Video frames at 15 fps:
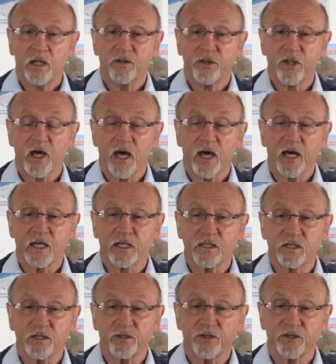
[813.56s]
that
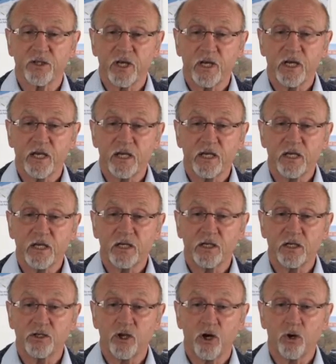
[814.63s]
they
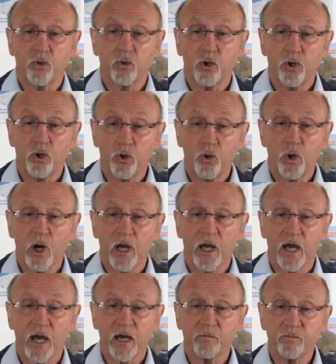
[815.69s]
know who I
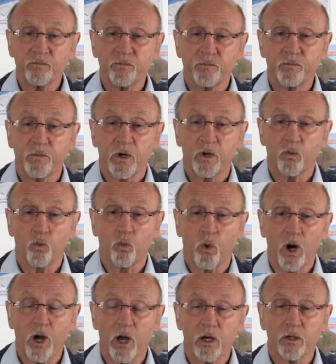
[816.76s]
am,
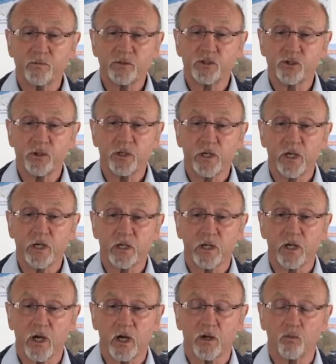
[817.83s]
why I'm doing
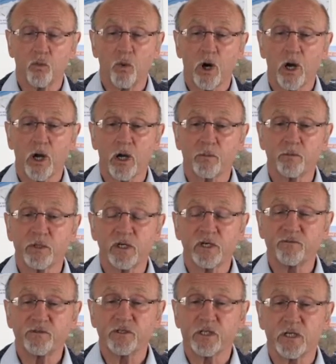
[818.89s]
it, and why I'm
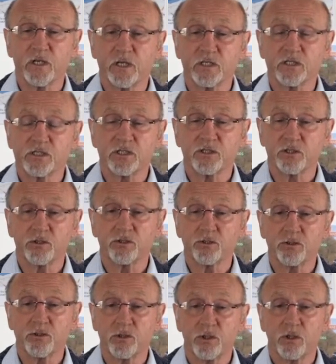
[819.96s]
gifting it
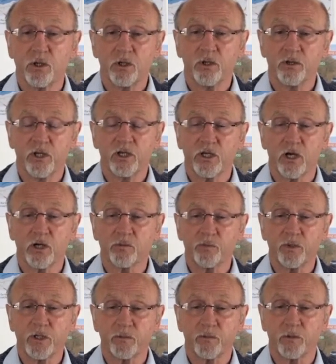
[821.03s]
to the young
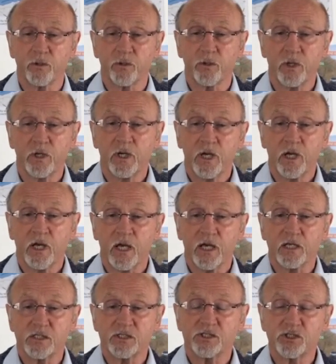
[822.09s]
people.
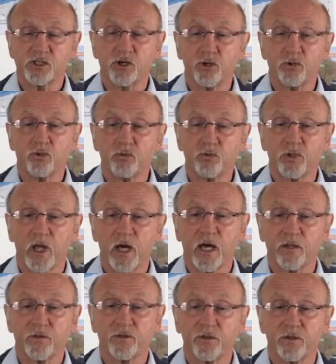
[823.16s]
It's so
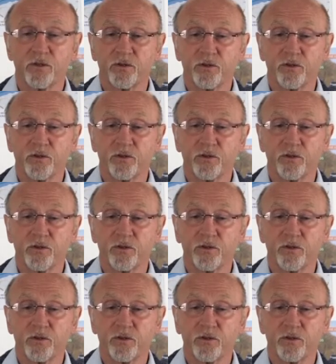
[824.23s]
that